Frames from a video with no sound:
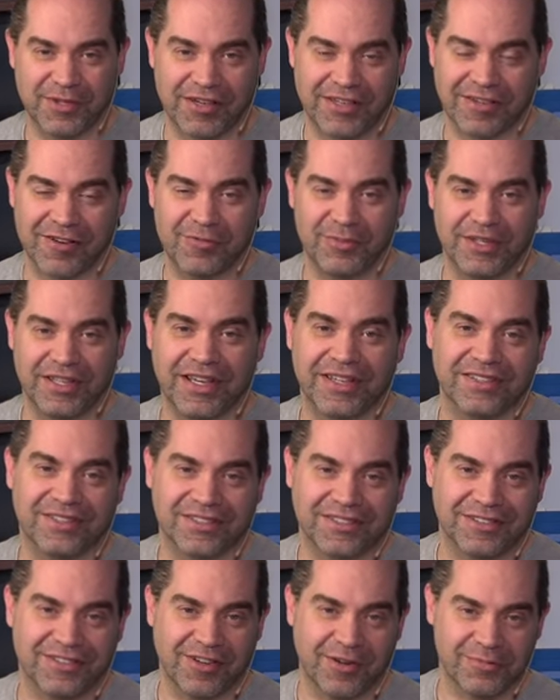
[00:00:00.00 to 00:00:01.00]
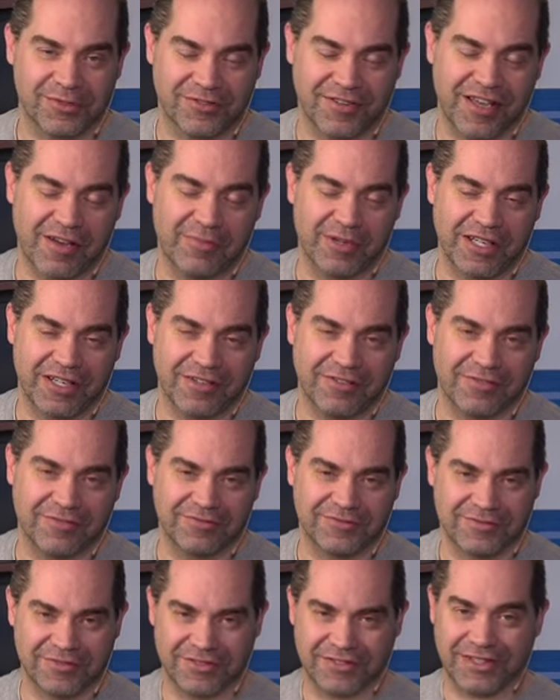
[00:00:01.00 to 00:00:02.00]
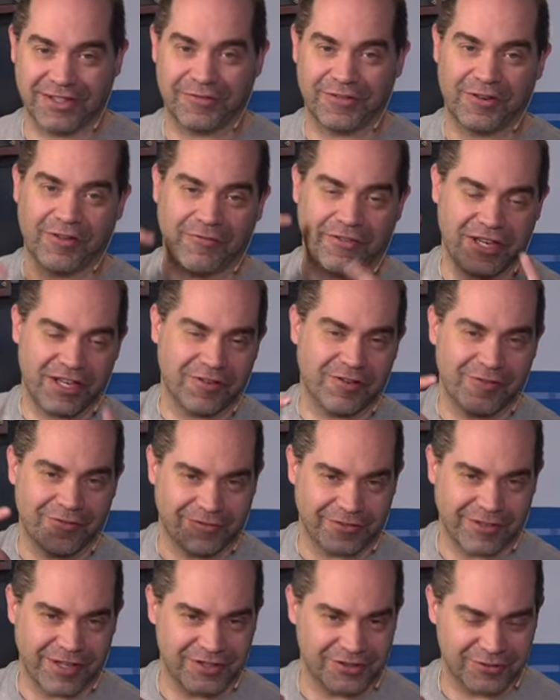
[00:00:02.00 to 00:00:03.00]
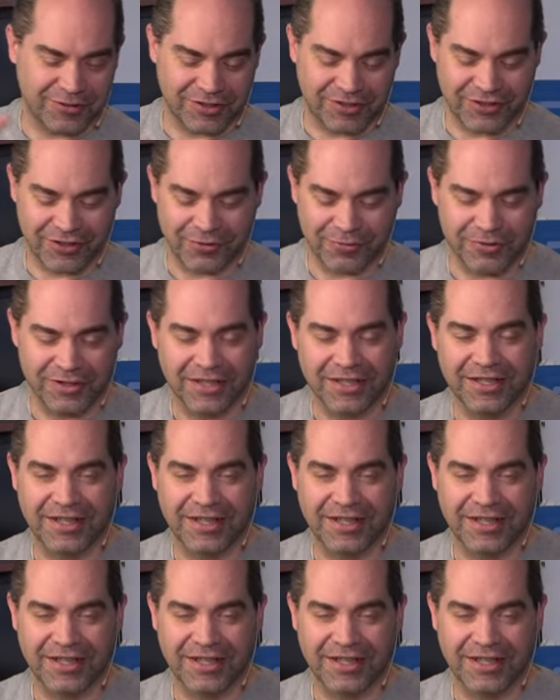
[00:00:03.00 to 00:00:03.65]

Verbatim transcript: like O B S in terms of how many different video overlays you can do.